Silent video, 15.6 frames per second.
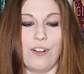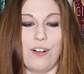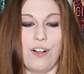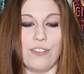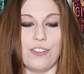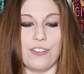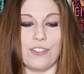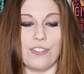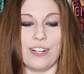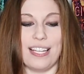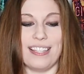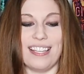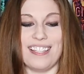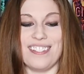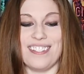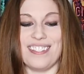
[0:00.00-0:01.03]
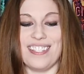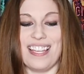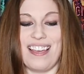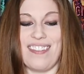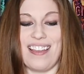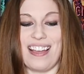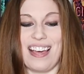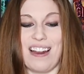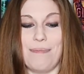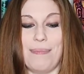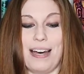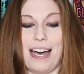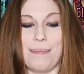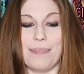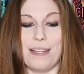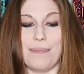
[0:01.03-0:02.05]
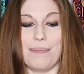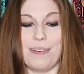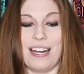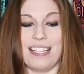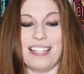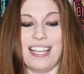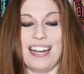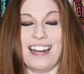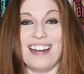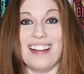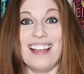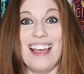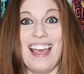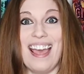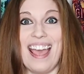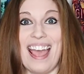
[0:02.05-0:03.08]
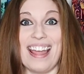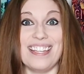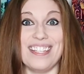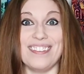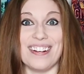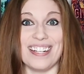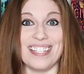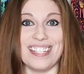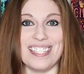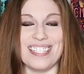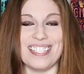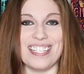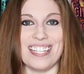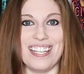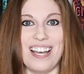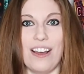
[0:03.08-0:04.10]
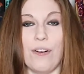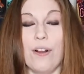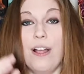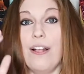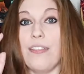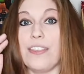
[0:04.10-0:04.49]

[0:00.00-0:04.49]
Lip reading: All those great things. You can see how that kind of pops up right there, and you are good to go.